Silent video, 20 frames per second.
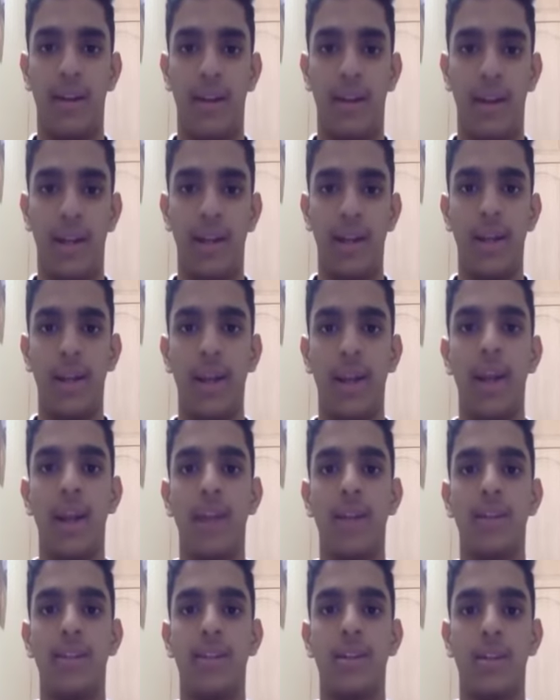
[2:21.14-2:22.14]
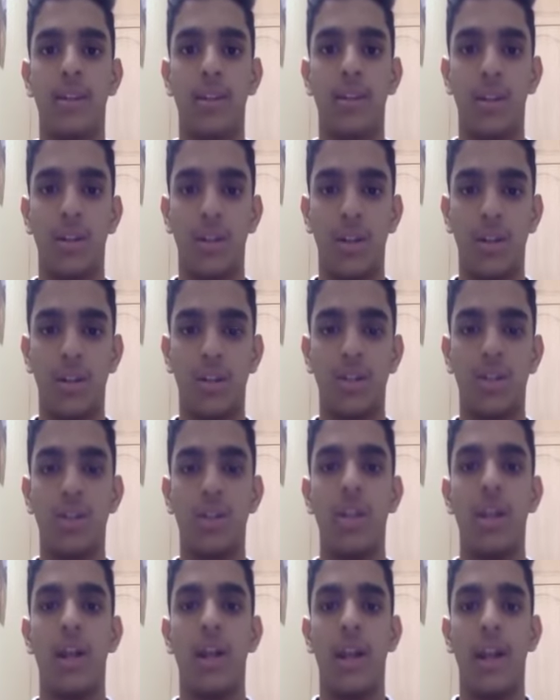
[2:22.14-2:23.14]
right is cultural
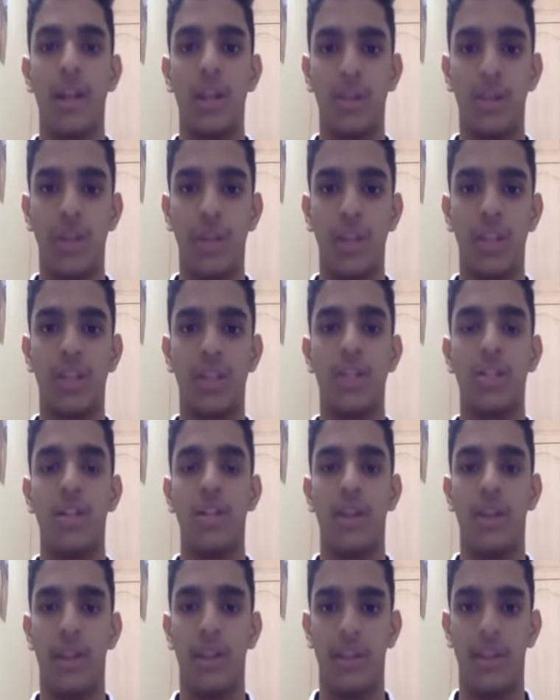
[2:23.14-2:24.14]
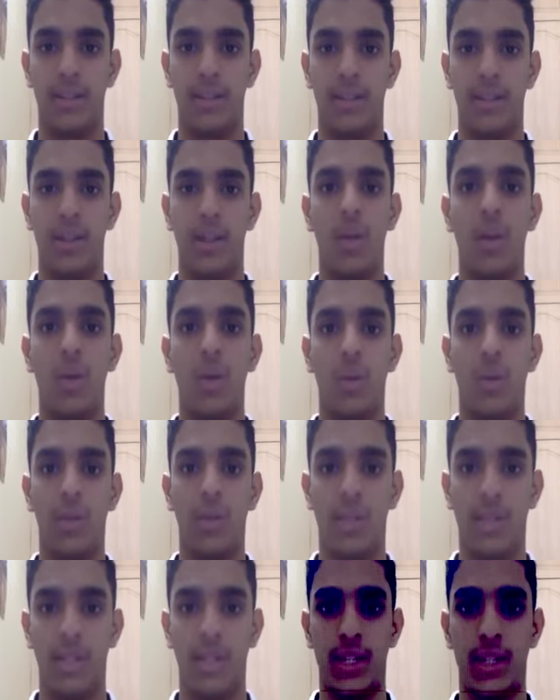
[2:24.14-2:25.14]
and educational rights, which
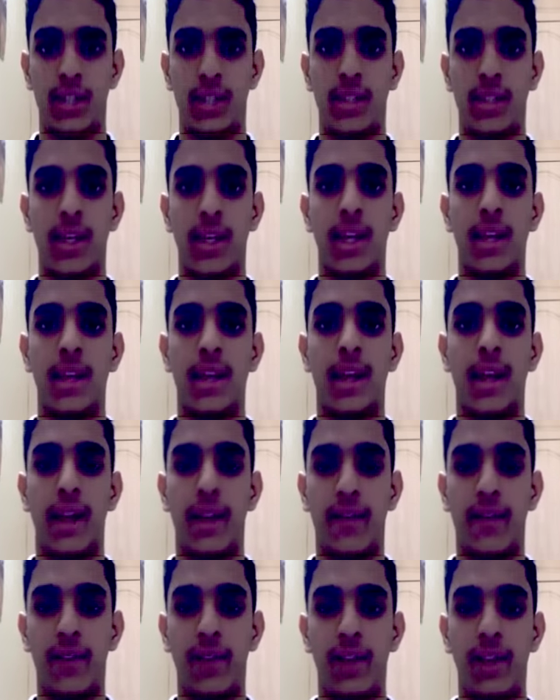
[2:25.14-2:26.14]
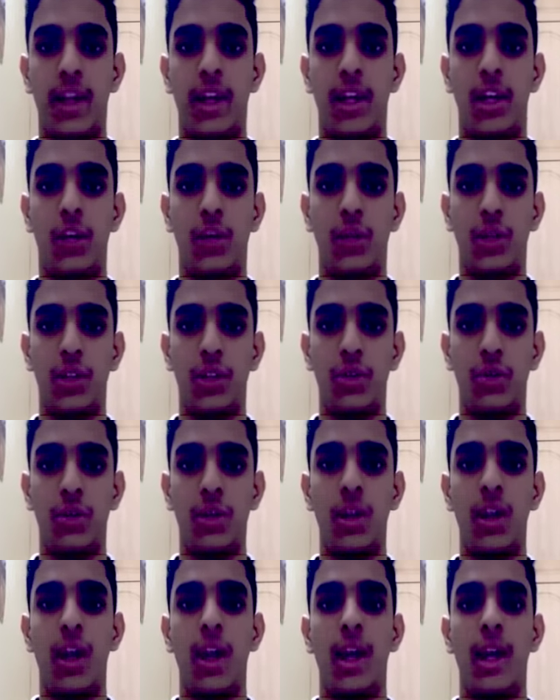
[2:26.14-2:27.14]
states that every individual
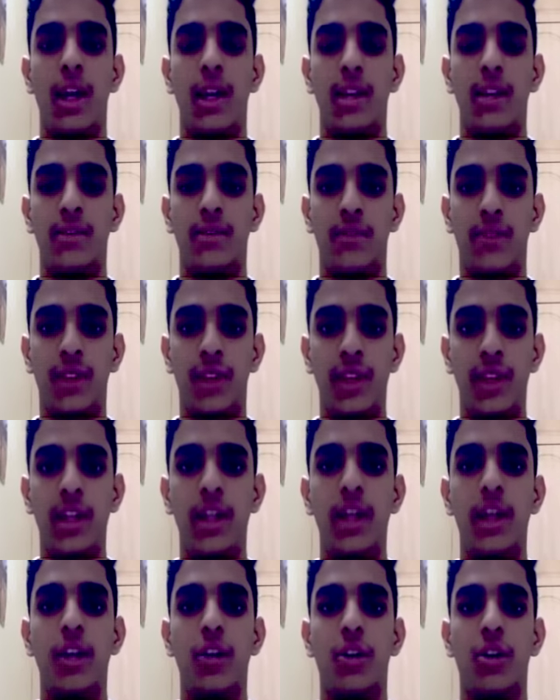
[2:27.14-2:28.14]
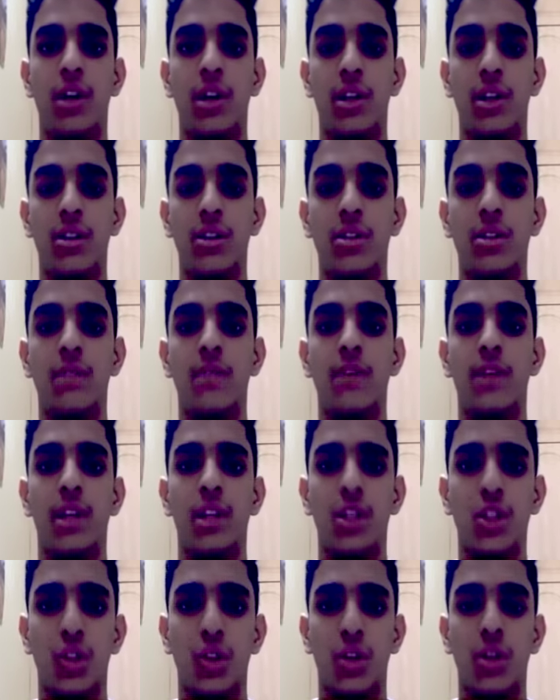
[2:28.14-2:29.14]
is free to conserve his
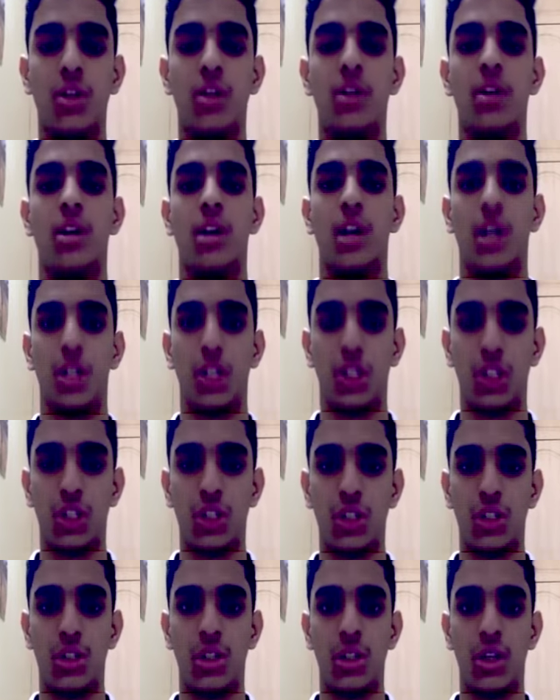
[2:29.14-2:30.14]
or her culture,